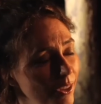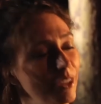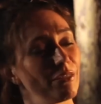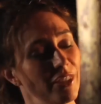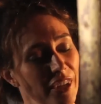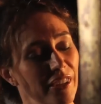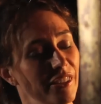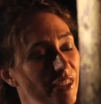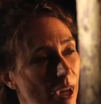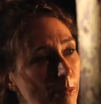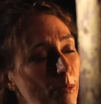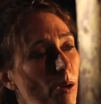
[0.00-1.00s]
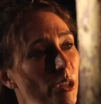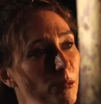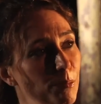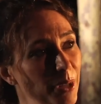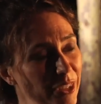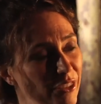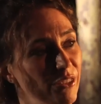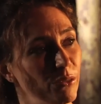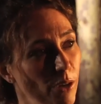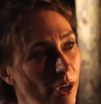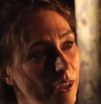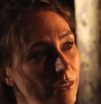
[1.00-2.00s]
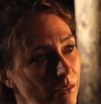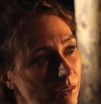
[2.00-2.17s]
You've taken the time to watch peaches rot.